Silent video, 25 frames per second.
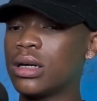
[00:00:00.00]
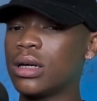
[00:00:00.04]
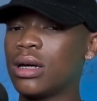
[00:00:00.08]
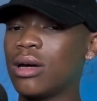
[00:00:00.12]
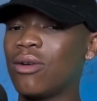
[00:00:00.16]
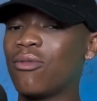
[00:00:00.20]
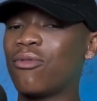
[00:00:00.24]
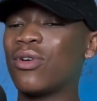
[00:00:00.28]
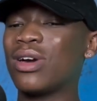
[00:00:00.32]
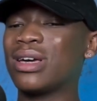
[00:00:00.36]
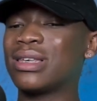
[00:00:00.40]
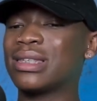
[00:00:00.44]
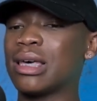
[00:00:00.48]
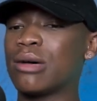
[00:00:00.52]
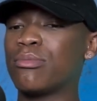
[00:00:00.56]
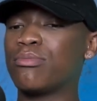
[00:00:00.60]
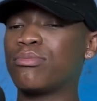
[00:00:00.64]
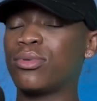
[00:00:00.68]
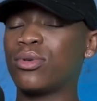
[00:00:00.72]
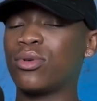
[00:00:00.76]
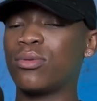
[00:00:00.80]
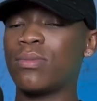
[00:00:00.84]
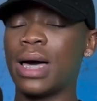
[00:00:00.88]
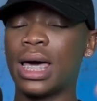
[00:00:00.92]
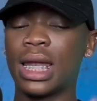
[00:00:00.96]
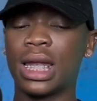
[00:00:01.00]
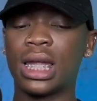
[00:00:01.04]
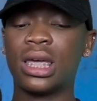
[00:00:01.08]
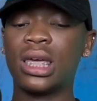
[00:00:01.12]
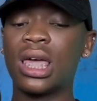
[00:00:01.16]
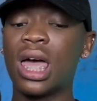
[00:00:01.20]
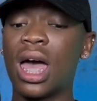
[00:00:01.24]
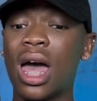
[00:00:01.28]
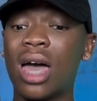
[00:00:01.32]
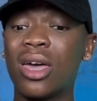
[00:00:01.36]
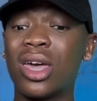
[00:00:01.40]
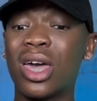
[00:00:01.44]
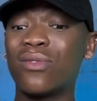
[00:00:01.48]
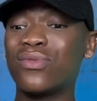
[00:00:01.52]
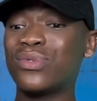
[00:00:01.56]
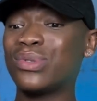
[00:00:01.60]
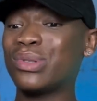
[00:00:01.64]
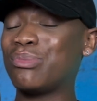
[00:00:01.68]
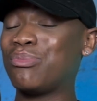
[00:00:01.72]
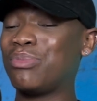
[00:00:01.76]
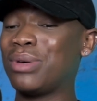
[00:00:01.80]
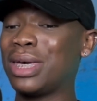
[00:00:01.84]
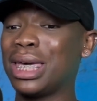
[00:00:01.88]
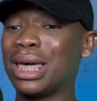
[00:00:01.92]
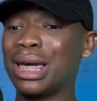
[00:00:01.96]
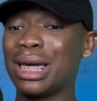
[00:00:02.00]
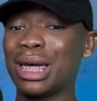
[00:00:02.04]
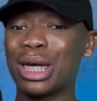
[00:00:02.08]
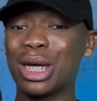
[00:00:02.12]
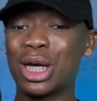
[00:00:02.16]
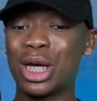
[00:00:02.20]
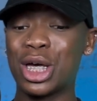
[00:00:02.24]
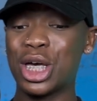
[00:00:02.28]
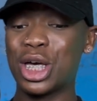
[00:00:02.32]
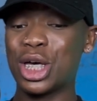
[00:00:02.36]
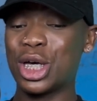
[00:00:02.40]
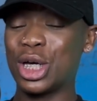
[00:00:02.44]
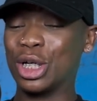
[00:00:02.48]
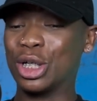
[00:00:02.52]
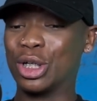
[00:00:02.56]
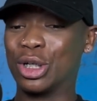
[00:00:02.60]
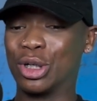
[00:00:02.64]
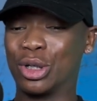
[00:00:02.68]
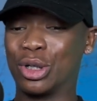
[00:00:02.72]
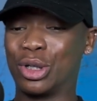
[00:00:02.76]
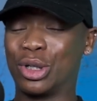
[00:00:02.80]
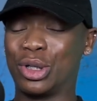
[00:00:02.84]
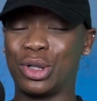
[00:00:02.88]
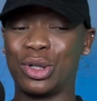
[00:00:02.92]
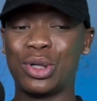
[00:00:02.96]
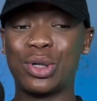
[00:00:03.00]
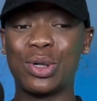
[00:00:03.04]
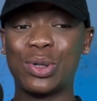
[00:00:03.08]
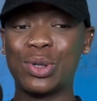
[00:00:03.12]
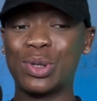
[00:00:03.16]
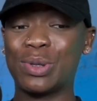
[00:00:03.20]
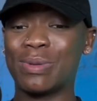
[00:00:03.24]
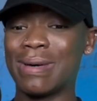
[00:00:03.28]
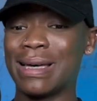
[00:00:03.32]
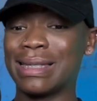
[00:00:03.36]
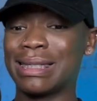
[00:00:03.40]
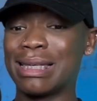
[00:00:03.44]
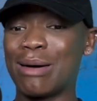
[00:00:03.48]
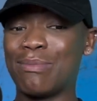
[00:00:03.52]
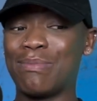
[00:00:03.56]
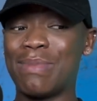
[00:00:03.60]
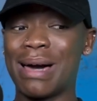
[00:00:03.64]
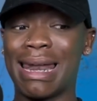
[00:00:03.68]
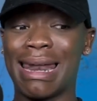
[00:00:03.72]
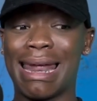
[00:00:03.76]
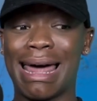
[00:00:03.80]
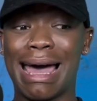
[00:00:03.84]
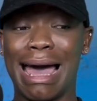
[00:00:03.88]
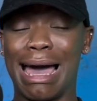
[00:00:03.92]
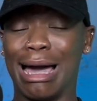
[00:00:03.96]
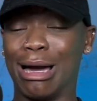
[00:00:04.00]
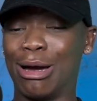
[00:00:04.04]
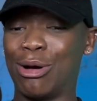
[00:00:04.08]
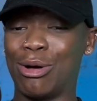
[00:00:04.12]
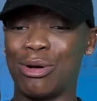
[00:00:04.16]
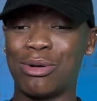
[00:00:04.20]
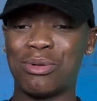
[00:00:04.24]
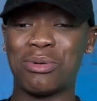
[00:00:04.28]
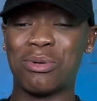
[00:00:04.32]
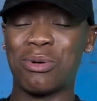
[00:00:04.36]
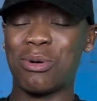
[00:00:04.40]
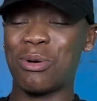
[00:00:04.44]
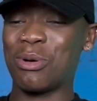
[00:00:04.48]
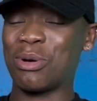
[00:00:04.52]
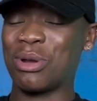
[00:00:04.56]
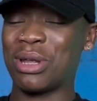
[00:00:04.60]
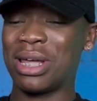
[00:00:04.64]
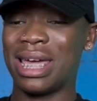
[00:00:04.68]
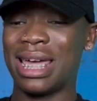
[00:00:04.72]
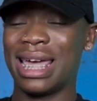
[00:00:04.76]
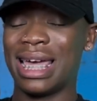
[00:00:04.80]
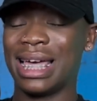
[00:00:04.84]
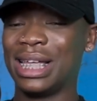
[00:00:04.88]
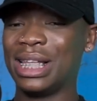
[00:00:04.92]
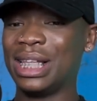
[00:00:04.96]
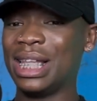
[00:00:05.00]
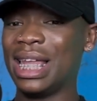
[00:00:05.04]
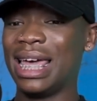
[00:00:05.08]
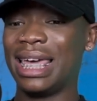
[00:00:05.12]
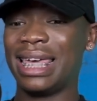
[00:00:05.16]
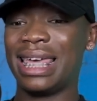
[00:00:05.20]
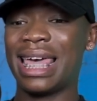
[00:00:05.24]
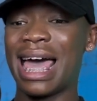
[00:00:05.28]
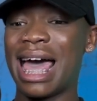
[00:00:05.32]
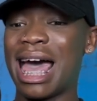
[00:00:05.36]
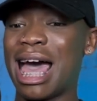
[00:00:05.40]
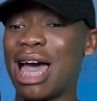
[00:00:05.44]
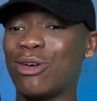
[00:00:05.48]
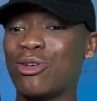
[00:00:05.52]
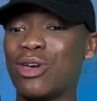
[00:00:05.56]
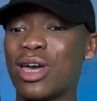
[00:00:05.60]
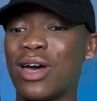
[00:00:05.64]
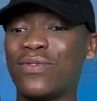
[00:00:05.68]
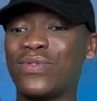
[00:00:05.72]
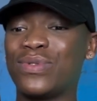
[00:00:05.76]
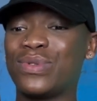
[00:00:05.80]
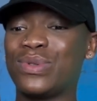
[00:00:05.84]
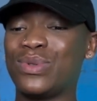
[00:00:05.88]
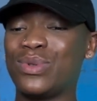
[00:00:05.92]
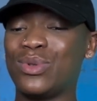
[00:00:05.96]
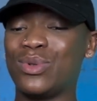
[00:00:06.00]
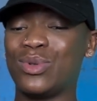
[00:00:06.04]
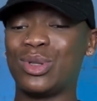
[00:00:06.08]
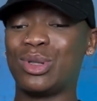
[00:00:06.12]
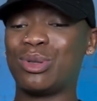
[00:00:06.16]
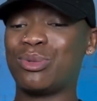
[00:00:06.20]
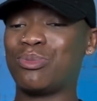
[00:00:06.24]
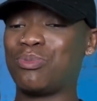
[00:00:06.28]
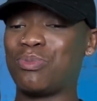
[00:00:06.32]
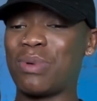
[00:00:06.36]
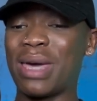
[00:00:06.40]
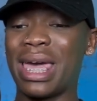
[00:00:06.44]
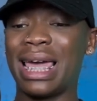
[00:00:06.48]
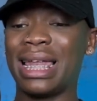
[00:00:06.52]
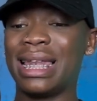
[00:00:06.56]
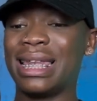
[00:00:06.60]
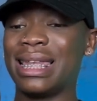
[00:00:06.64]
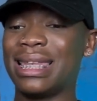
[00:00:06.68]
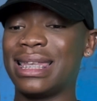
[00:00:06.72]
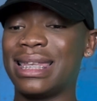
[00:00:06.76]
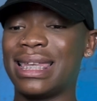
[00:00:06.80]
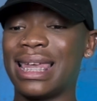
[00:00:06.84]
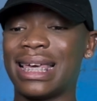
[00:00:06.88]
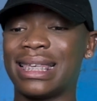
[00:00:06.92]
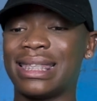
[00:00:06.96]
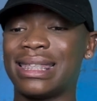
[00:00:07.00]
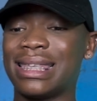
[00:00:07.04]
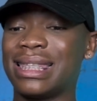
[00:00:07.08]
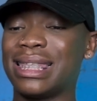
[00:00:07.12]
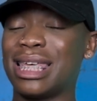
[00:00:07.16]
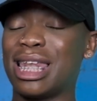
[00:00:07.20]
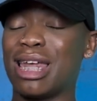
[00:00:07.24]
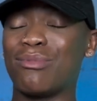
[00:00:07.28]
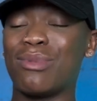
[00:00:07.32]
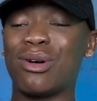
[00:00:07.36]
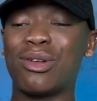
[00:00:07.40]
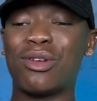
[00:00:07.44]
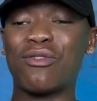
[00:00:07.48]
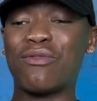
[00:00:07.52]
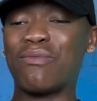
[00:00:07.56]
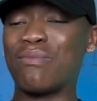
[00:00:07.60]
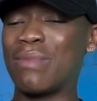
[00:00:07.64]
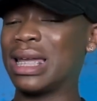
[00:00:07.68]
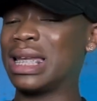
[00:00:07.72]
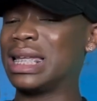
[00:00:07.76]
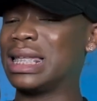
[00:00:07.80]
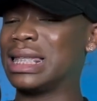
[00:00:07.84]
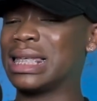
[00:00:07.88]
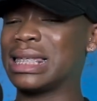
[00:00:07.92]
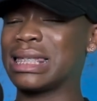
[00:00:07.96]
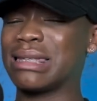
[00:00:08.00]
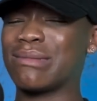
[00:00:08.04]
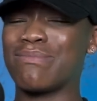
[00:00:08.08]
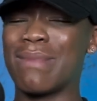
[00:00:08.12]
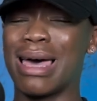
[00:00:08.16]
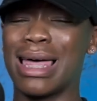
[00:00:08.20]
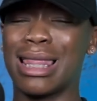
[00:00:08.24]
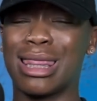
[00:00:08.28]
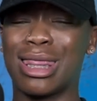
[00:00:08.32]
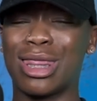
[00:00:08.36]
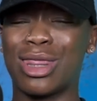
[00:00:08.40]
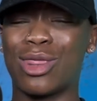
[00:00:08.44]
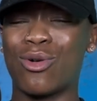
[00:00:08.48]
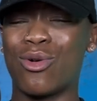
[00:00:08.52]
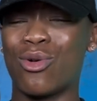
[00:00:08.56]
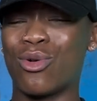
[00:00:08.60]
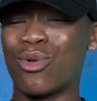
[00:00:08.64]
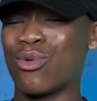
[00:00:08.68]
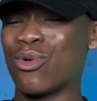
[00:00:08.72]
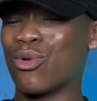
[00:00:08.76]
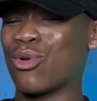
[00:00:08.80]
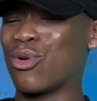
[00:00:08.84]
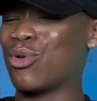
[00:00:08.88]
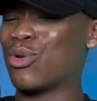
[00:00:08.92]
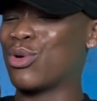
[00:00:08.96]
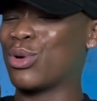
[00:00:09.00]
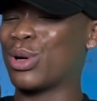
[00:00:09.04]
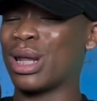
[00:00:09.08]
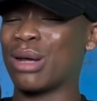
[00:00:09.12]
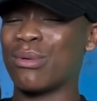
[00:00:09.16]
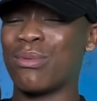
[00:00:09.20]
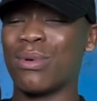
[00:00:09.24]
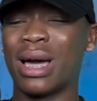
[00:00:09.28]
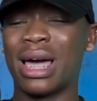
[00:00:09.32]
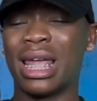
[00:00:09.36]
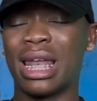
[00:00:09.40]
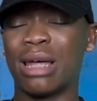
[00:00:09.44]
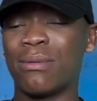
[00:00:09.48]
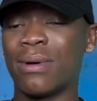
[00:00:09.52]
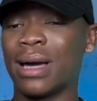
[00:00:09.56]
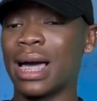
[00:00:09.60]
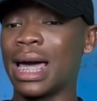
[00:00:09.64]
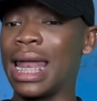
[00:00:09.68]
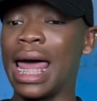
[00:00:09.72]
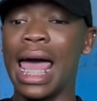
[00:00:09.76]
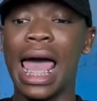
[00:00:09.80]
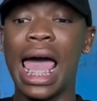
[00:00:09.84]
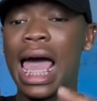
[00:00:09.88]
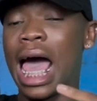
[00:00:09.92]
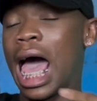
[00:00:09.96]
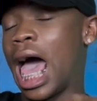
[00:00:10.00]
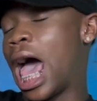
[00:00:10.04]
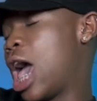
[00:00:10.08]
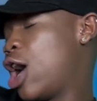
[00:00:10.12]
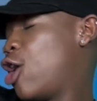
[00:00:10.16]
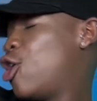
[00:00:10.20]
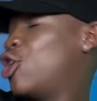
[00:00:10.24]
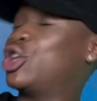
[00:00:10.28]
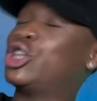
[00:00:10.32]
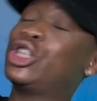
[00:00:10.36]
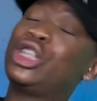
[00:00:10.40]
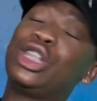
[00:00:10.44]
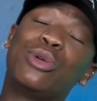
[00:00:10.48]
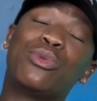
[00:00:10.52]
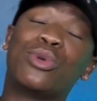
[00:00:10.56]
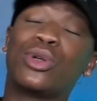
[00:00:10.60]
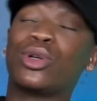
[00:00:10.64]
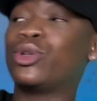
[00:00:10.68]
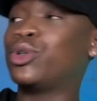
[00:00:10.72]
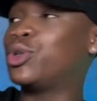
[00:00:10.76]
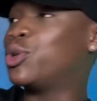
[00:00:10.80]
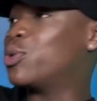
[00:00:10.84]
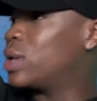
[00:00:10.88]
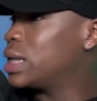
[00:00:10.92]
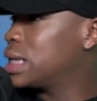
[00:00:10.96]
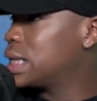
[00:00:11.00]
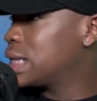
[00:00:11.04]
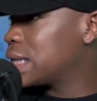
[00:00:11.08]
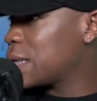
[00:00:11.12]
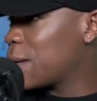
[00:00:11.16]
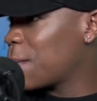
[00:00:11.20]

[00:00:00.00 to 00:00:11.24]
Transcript: For example, but yeah, you have to bring girls wasaparang, or you have to spend a certain amount of money this month, or I honestly wouldn't do it.